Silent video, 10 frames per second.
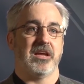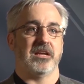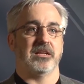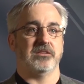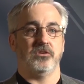
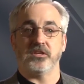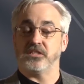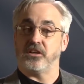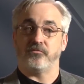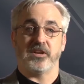And you can
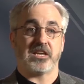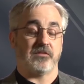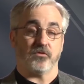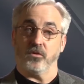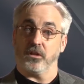
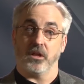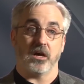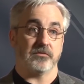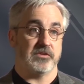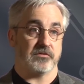self-medicate for a
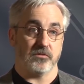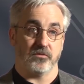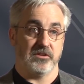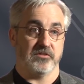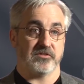lot of different
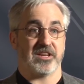reasons.